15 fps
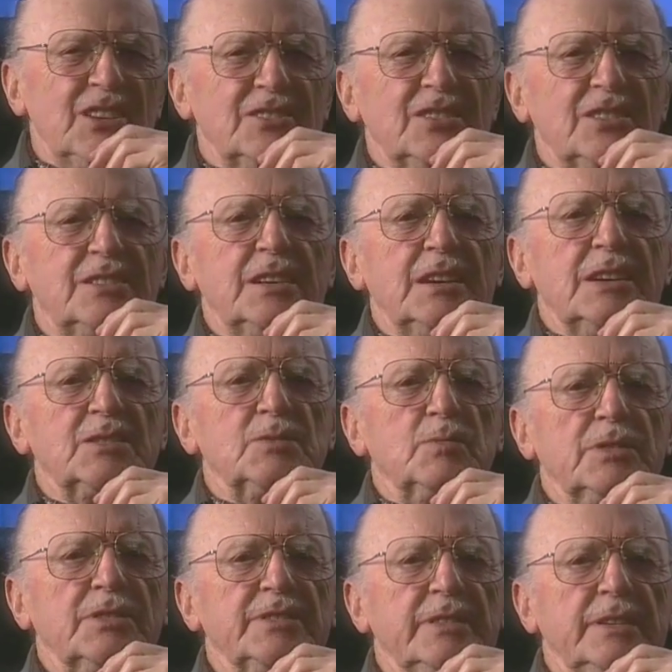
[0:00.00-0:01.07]
is just a test
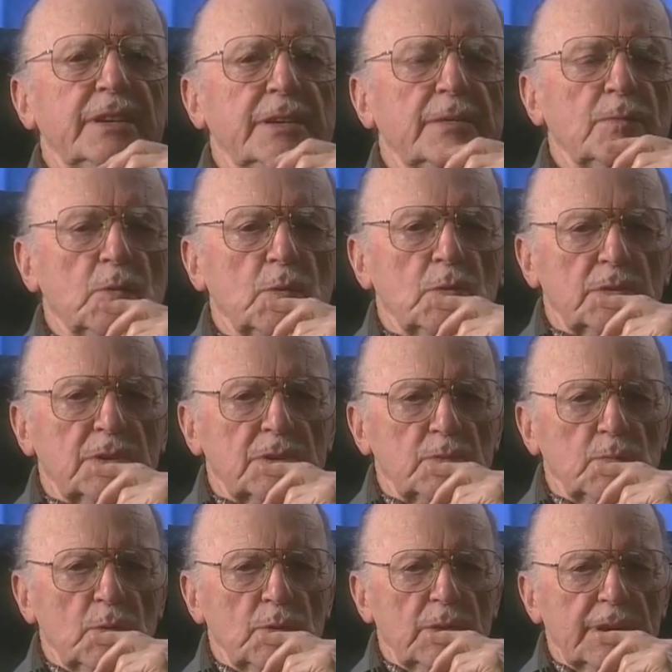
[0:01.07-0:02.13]
we're seeing, Walt,
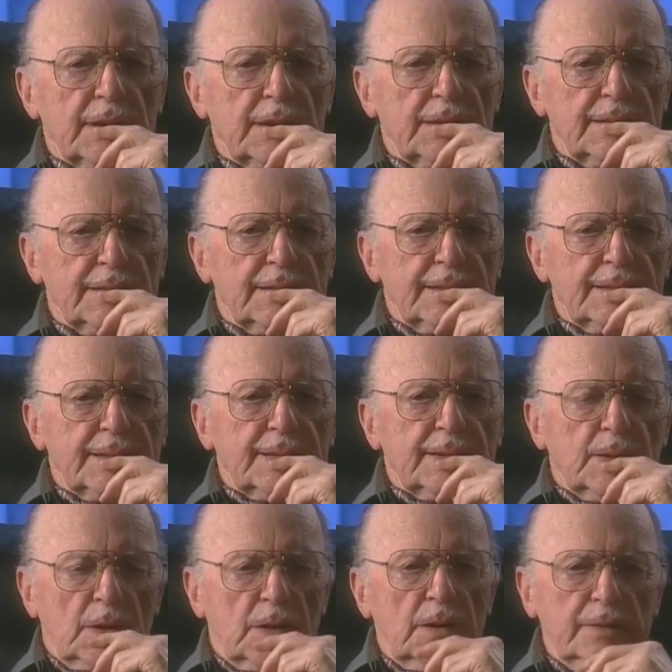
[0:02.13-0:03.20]
this morning.
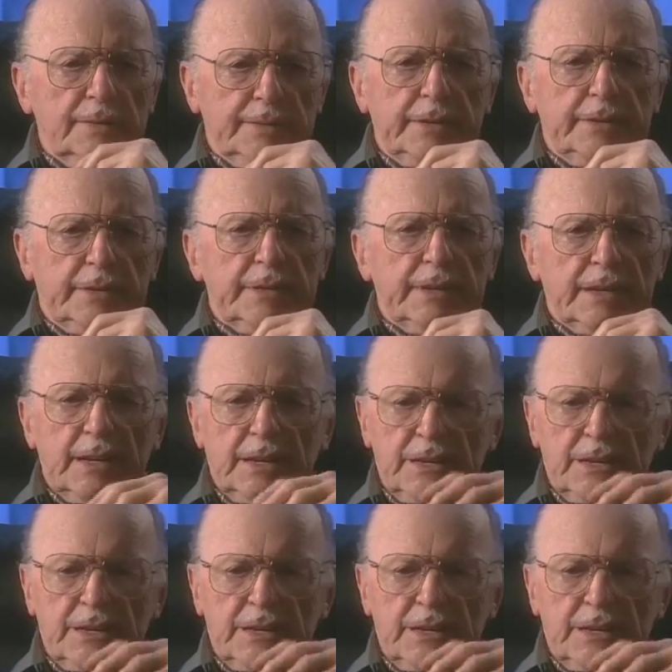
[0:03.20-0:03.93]
Well, no,